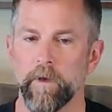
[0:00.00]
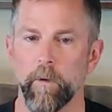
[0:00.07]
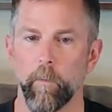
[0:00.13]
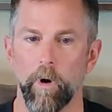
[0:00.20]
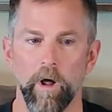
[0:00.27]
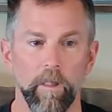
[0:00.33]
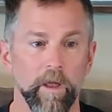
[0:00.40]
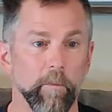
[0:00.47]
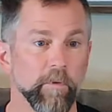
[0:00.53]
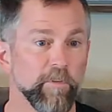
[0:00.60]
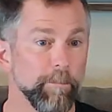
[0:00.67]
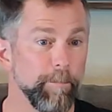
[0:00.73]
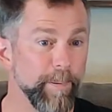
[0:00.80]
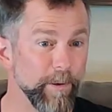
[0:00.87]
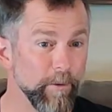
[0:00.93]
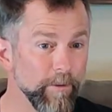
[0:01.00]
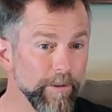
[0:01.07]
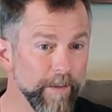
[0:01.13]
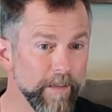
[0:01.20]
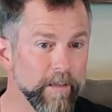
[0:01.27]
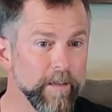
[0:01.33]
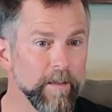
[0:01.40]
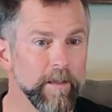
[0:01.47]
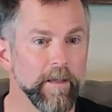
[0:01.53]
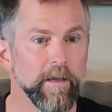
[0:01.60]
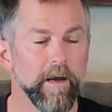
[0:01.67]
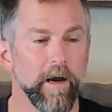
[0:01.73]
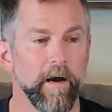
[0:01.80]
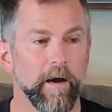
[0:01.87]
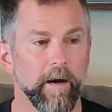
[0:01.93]
While I was building,
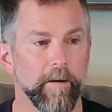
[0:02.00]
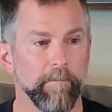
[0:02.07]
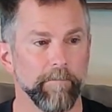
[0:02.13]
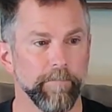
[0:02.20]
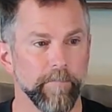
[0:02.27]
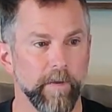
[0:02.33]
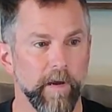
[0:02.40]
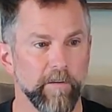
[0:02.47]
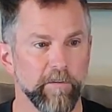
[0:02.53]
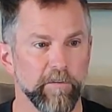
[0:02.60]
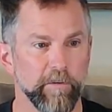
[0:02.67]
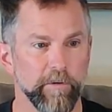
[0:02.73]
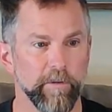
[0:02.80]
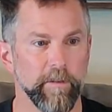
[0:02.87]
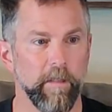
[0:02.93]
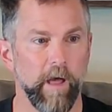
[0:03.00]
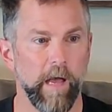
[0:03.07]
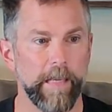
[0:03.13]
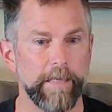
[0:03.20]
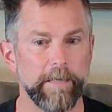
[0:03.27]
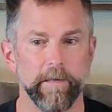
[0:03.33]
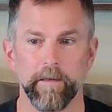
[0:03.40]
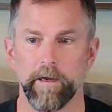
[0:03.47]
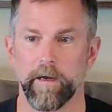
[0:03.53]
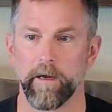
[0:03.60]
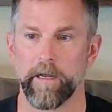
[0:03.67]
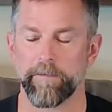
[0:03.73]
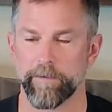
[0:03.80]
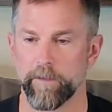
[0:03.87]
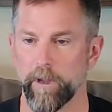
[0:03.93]
I stood in line
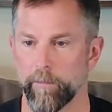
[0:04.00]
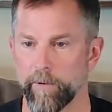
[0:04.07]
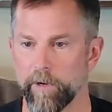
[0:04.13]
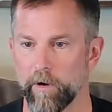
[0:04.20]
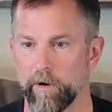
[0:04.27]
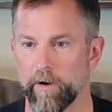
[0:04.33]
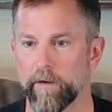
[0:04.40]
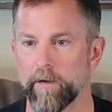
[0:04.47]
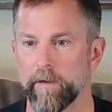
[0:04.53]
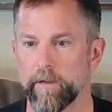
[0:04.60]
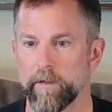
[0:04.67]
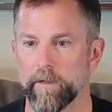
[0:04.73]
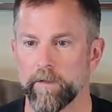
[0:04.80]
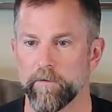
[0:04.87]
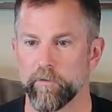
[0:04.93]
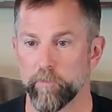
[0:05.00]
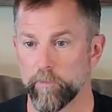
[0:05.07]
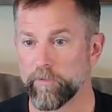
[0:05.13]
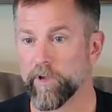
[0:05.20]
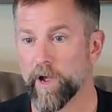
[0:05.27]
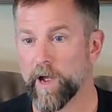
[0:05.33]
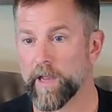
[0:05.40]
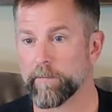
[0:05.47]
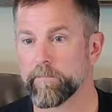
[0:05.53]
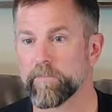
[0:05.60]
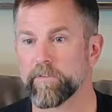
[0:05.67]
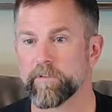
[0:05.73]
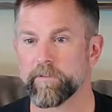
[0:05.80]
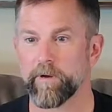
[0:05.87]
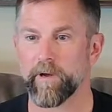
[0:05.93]
at the lumberyard 2
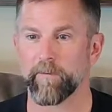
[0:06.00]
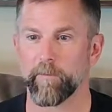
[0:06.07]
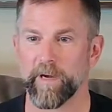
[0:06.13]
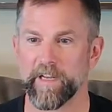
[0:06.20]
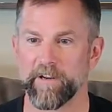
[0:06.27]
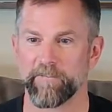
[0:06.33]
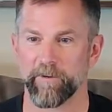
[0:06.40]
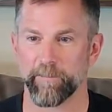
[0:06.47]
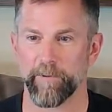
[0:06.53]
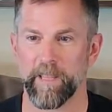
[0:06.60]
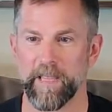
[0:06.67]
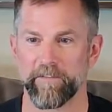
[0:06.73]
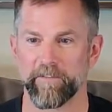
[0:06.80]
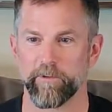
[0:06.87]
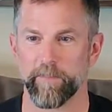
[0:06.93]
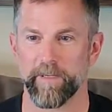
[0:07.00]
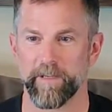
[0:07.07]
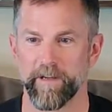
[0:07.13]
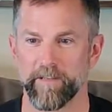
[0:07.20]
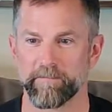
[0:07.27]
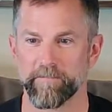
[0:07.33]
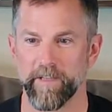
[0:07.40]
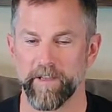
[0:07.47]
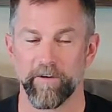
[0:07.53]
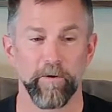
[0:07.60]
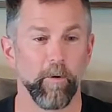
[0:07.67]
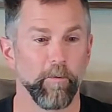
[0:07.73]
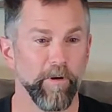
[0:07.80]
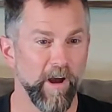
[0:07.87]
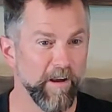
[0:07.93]
times waiting for plans to be done.
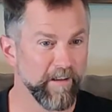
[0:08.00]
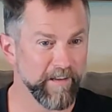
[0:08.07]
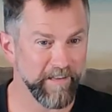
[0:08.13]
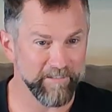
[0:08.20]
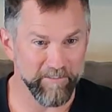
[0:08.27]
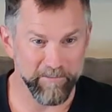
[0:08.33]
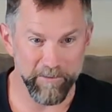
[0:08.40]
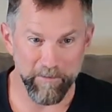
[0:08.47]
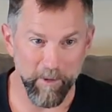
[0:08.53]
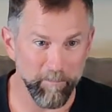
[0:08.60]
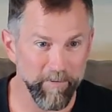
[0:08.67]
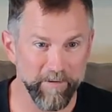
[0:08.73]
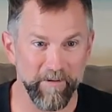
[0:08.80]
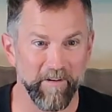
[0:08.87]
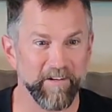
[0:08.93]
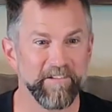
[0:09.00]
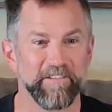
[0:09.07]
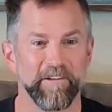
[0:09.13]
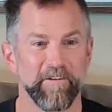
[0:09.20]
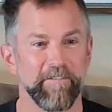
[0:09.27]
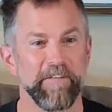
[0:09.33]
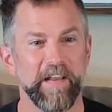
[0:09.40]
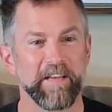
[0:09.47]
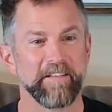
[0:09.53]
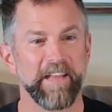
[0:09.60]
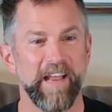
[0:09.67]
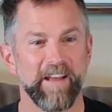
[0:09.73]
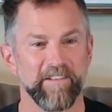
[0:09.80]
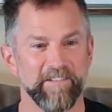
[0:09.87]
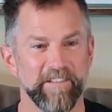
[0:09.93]
No knock against the lumberyards, they're
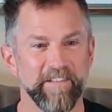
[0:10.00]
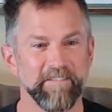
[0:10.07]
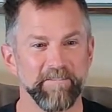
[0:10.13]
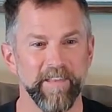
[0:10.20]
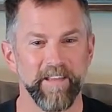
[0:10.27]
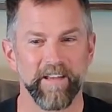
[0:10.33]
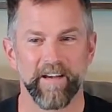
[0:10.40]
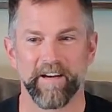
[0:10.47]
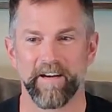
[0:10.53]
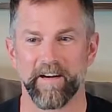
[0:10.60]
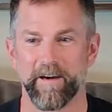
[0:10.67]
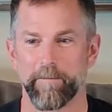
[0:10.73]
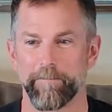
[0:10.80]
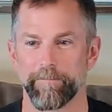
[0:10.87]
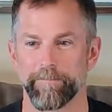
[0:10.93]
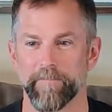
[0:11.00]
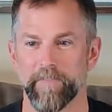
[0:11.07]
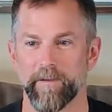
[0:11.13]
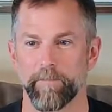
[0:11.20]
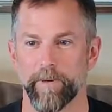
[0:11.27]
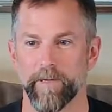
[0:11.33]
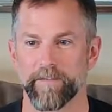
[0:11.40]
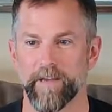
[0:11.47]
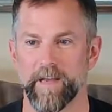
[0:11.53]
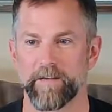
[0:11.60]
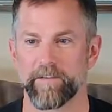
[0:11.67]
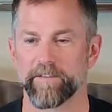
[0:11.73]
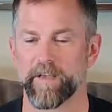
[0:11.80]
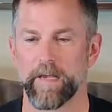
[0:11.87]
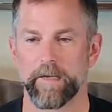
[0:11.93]
fantastic. But I
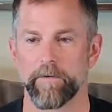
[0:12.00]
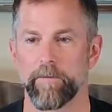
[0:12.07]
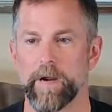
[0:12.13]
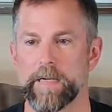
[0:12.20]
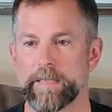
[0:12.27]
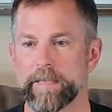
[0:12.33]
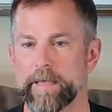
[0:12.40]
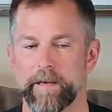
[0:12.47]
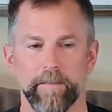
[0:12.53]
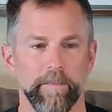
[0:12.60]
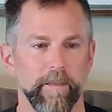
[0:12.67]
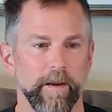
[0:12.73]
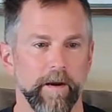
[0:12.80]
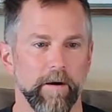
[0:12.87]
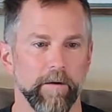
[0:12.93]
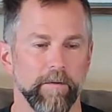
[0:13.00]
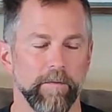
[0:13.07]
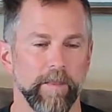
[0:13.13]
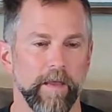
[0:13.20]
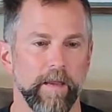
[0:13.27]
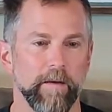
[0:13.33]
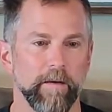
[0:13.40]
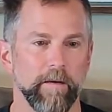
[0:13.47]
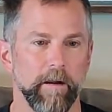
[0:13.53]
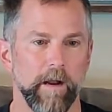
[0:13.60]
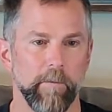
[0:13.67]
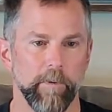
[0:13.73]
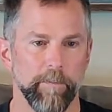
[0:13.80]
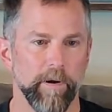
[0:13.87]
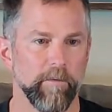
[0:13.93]
decided right then and there that
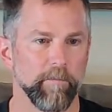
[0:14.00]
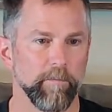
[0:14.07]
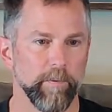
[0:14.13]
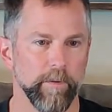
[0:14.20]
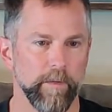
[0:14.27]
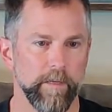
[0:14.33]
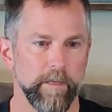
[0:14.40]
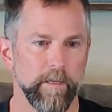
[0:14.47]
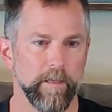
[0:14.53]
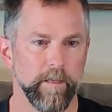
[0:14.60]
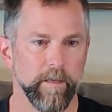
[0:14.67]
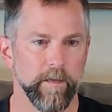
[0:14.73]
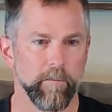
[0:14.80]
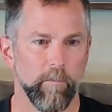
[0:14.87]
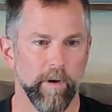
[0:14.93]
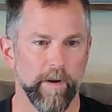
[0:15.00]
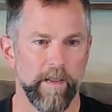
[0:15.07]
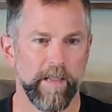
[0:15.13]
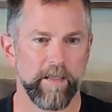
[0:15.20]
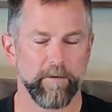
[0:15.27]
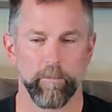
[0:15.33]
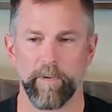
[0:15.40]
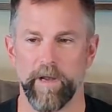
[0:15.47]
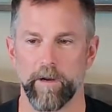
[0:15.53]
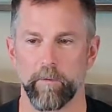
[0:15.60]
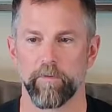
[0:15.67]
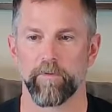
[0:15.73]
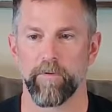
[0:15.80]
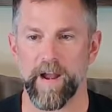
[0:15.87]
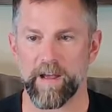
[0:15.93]
I would probably want to handle my
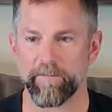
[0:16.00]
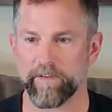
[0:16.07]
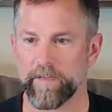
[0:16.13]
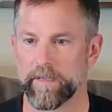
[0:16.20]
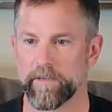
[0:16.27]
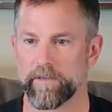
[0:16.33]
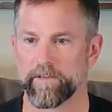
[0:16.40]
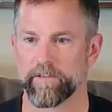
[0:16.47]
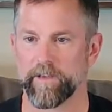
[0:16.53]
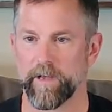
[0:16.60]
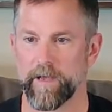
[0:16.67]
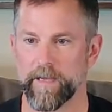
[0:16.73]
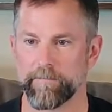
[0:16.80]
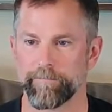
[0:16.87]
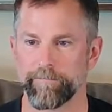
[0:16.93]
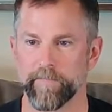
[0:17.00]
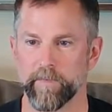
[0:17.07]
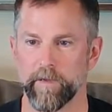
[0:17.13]
own drafting and design.